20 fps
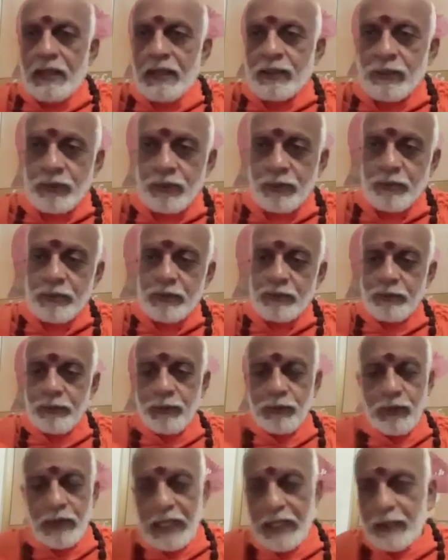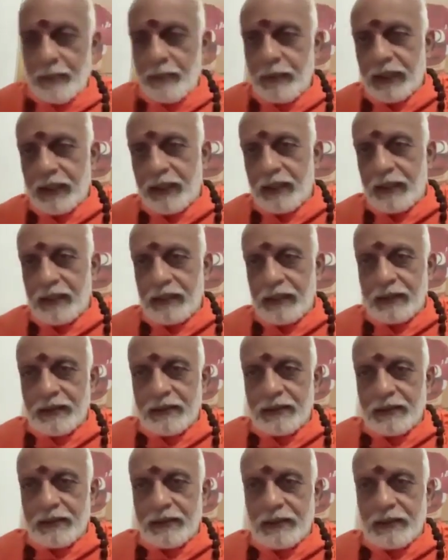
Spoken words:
So before I begin,